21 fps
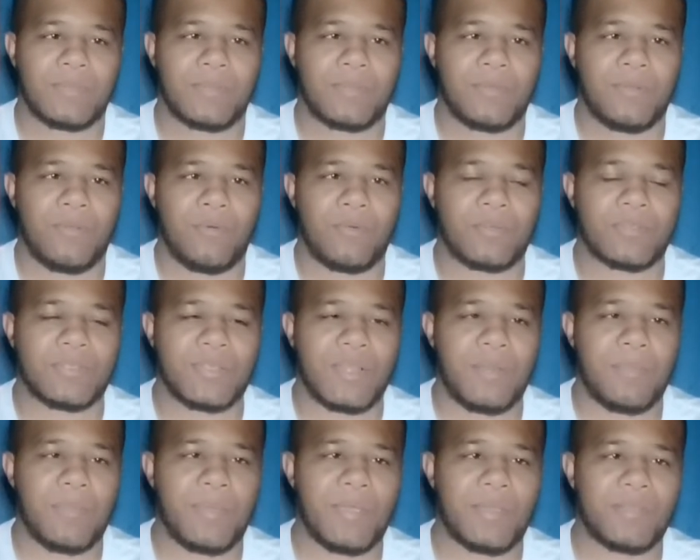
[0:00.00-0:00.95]
You know, it's
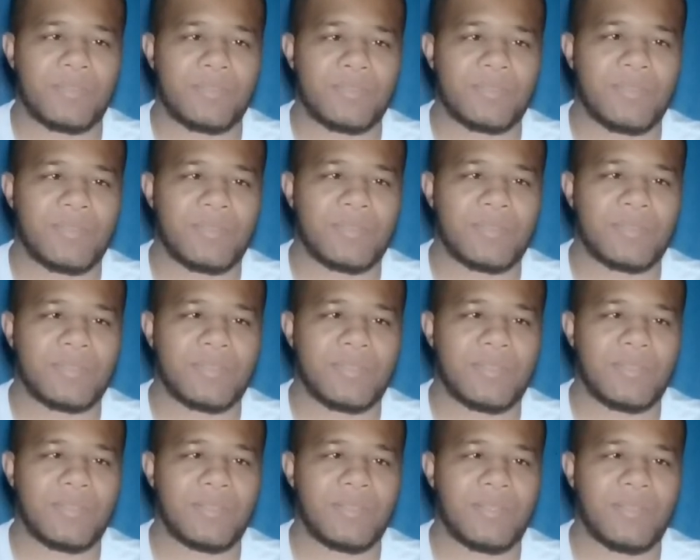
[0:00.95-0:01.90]
going to be interesting to
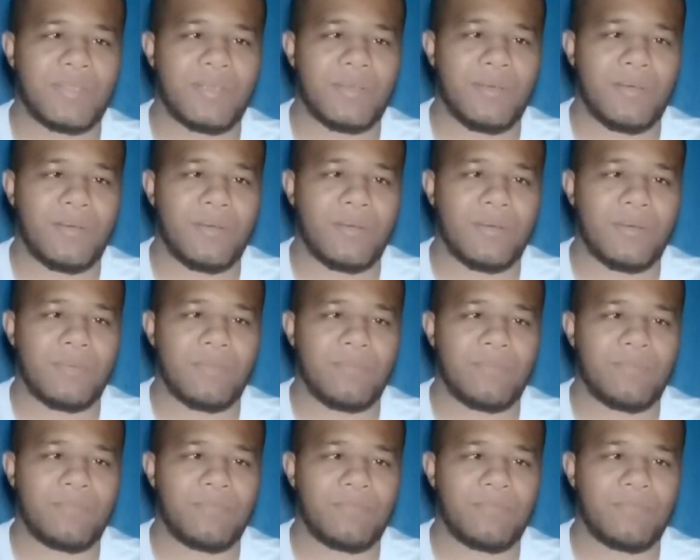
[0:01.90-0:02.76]
see the